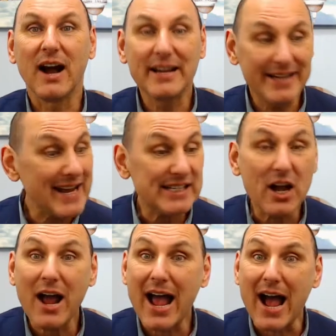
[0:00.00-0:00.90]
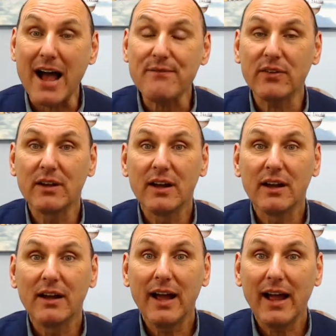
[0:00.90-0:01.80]
Yes, I have. With
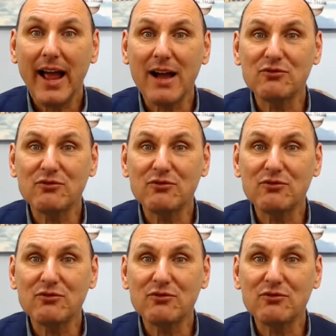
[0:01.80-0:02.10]
me. How